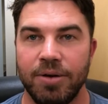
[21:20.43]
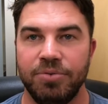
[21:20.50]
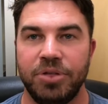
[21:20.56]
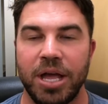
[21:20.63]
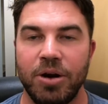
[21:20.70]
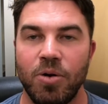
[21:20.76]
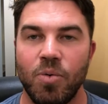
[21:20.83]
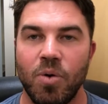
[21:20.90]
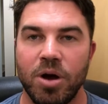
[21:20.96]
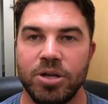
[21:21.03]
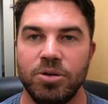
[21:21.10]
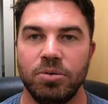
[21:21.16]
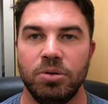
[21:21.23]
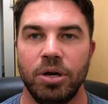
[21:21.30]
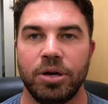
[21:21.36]
They don't want you
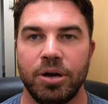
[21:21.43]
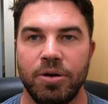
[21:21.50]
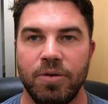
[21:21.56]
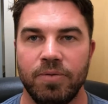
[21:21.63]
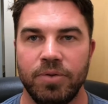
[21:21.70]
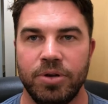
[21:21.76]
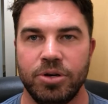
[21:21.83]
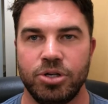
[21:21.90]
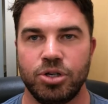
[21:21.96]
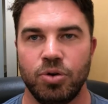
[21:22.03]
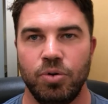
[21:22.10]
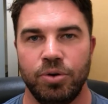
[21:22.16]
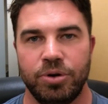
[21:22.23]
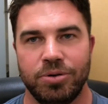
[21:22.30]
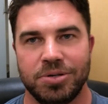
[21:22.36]
looking over their
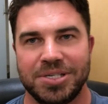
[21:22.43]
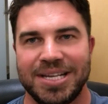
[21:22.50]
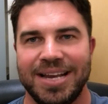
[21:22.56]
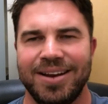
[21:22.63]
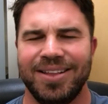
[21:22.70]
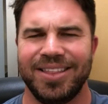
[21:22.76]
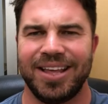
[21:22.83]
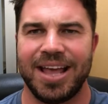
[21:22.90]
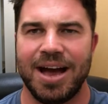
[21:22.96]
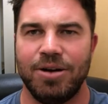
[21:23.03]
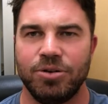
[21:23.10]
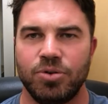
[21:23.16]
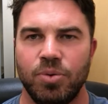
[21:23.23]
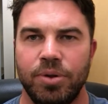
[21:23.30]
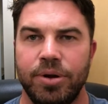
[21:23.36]
shoulder or sitting on the
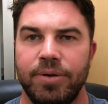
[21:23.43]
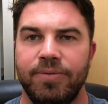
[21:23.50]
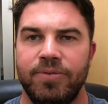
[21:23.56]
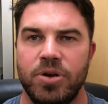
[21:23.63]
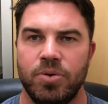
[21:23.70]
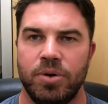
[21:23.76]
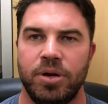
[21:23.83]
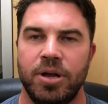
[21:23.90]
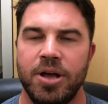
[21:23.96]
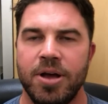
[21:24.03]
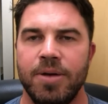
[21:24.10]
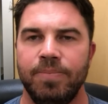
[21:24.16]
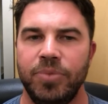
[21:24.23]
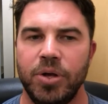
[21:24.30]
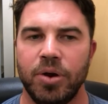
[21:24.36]
couch while they're viewing
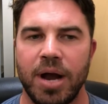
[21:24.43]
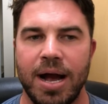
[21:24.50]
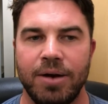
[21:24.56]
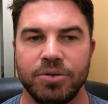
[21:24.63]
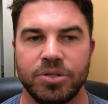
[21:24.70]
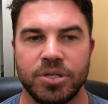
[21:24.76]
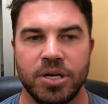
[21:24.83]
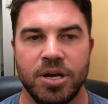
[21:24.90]
your house.